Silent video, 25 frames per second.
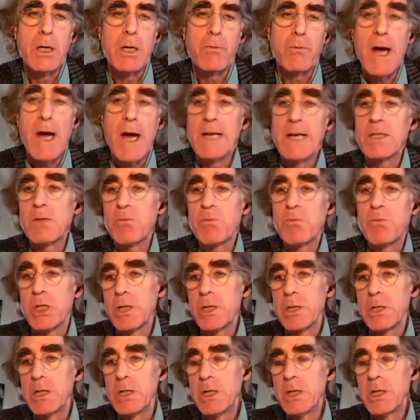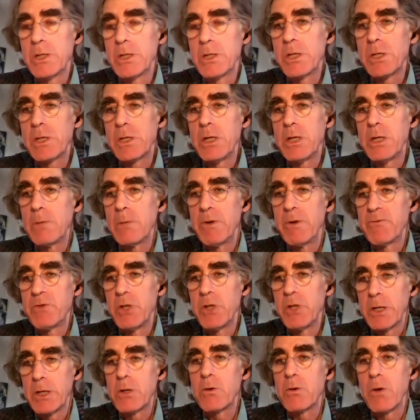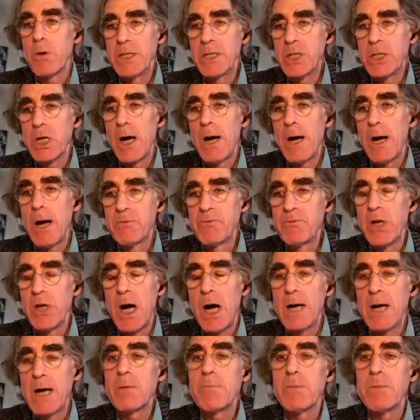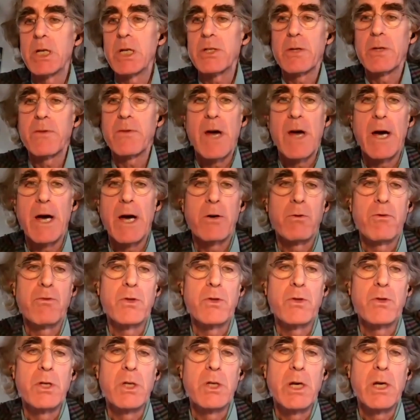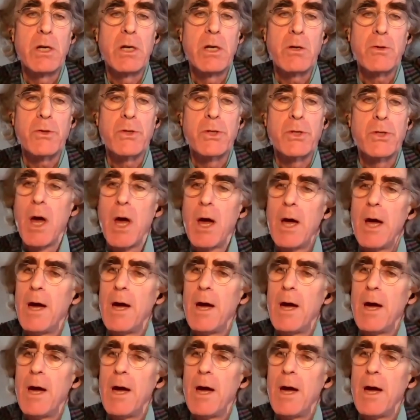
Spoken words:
Rasmus and his team have done a great job of documenting that over the years.